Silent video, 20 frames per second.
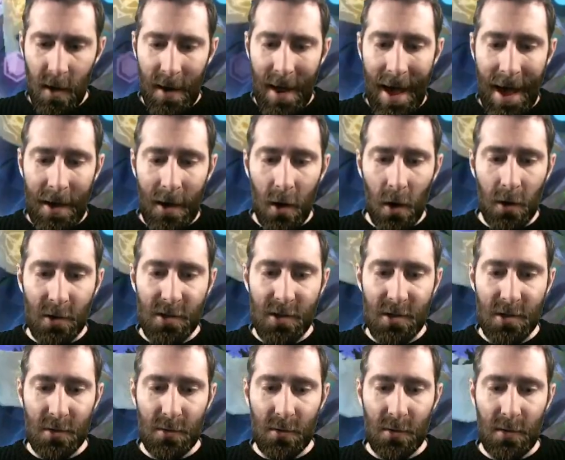I'll hang on
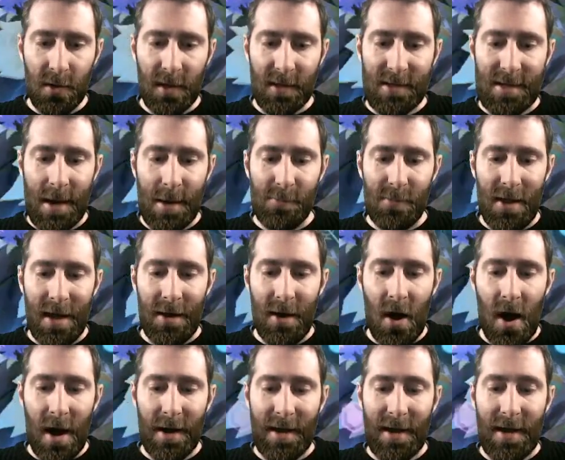to the Templar
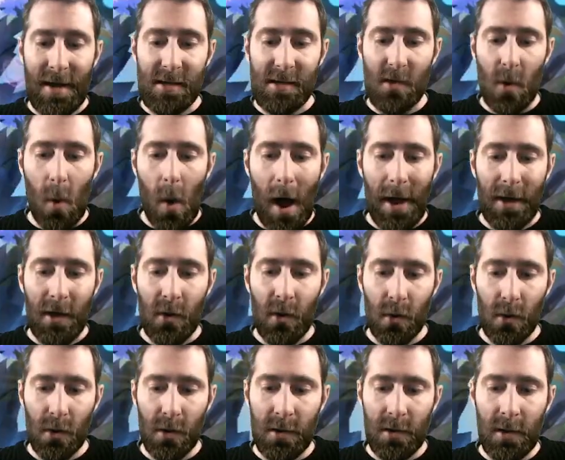Knight. He is quite
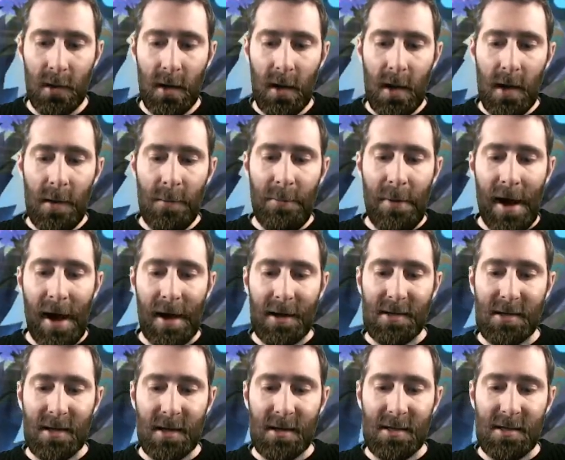good,
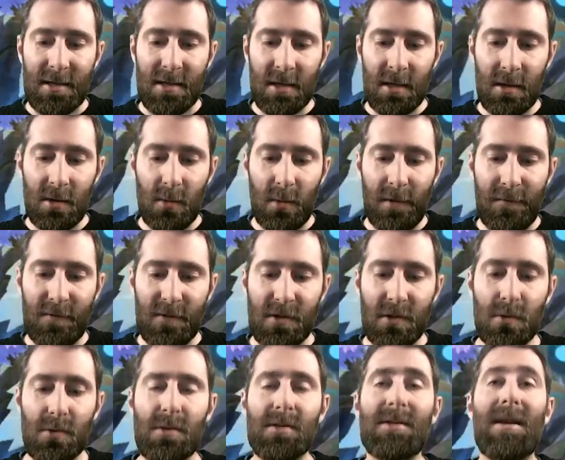but until we've
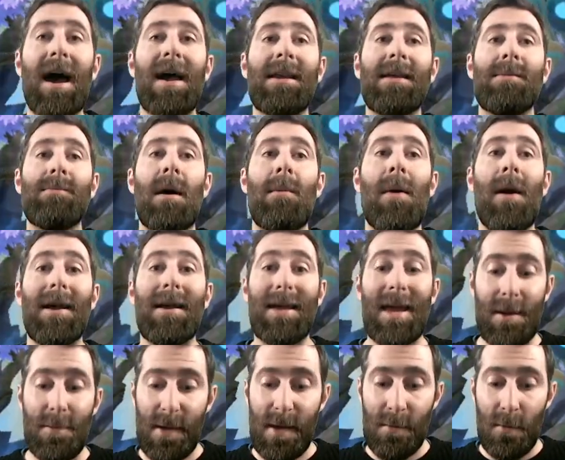2-starred him, I might
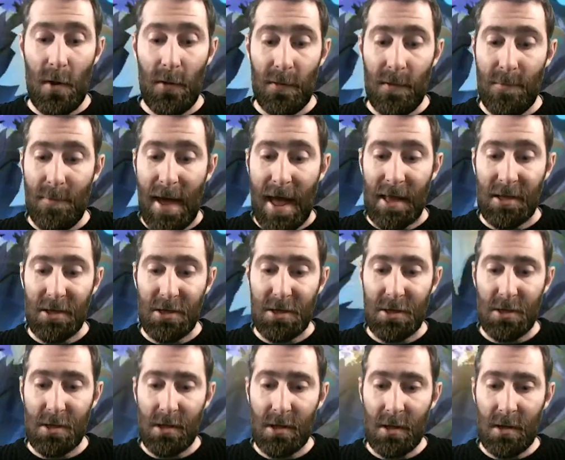keep him on the
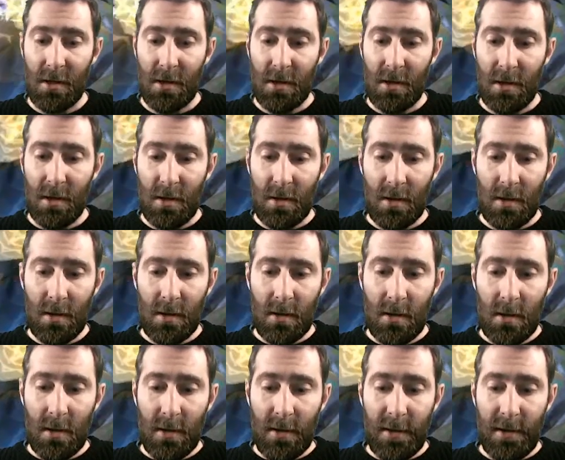bench.
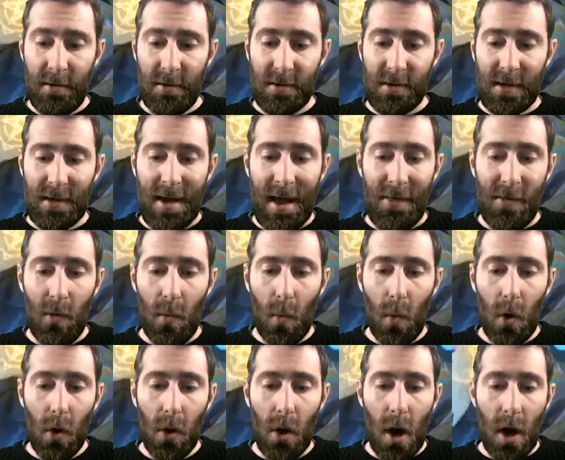There is another
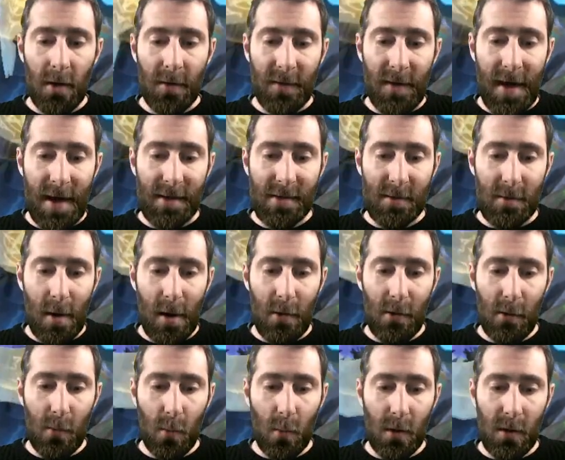Warlock there,
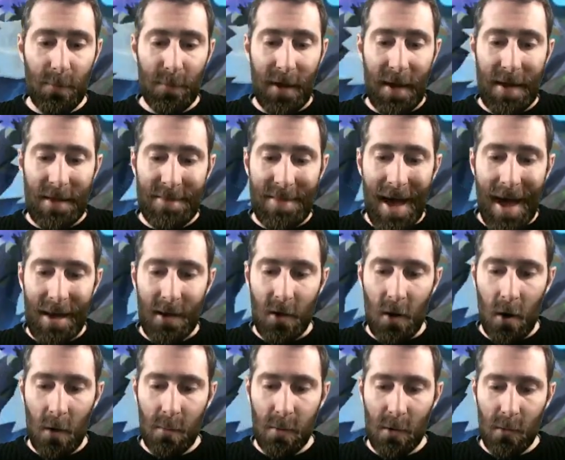so we'll pick that
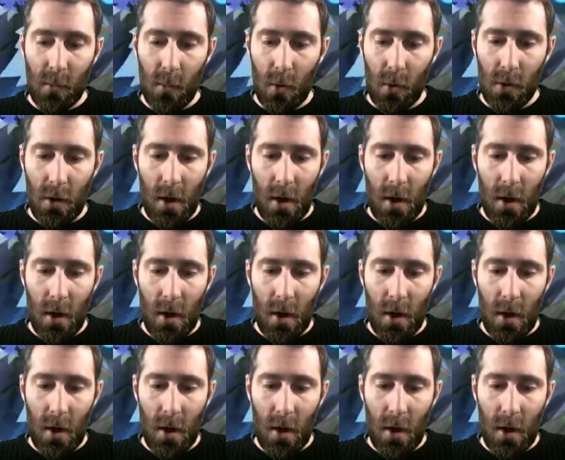Goblin